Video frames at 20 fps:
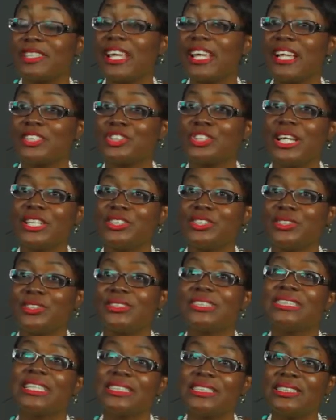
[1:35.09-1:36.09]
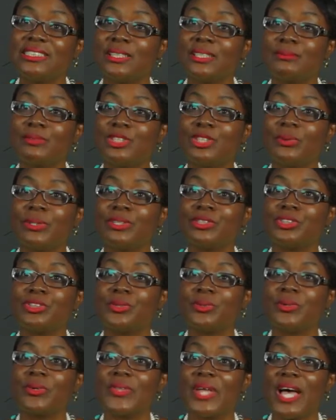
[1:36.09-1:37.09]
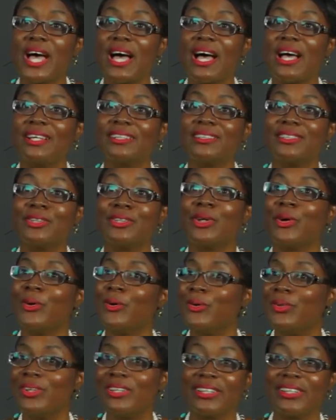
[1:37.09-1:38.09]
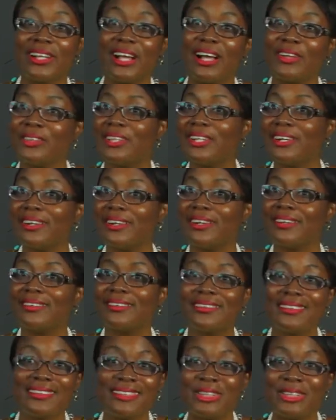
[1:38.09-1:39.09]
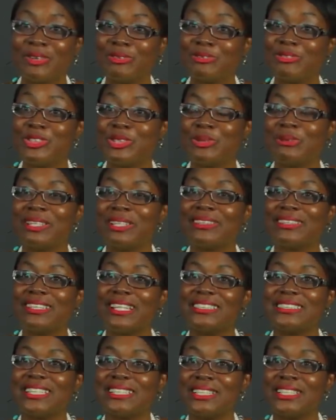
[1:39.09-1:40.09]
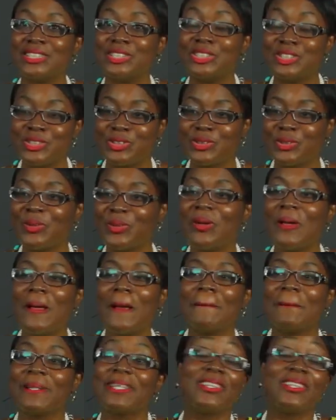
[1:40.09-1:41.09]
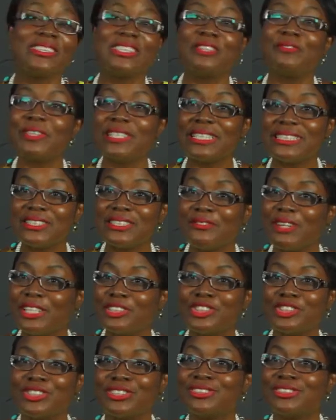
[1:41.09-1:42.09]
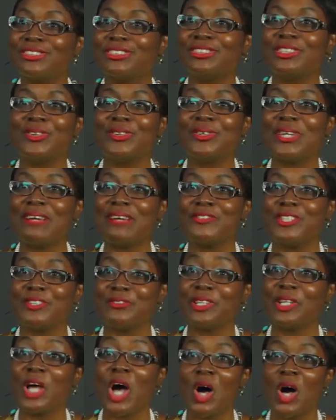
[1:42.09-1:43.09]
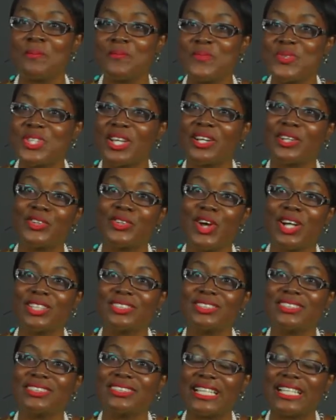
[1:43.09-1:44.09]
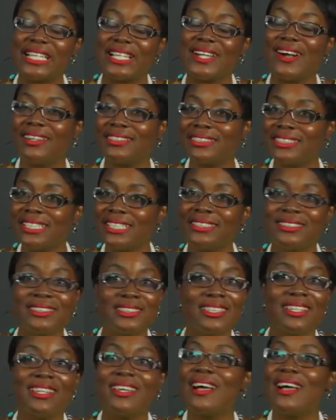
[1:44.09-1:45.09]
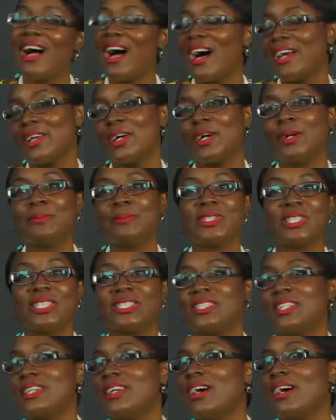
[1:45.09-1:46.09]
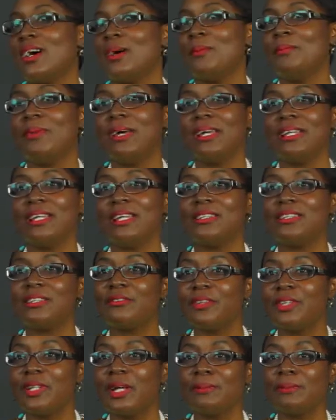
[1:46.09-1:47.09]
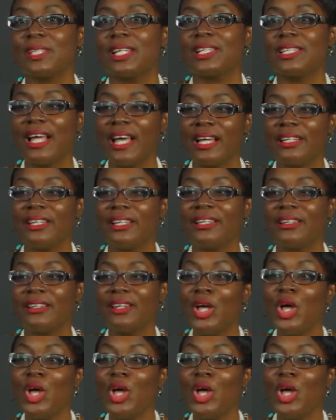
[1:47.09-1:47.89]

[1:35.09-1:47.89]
the educational system to ensure that, you know, they're out there, you know, doing things that they need to do. But there are different interventions. You know, you have different hubs across the continent, HIUB, CCUB, and different hubs like that. And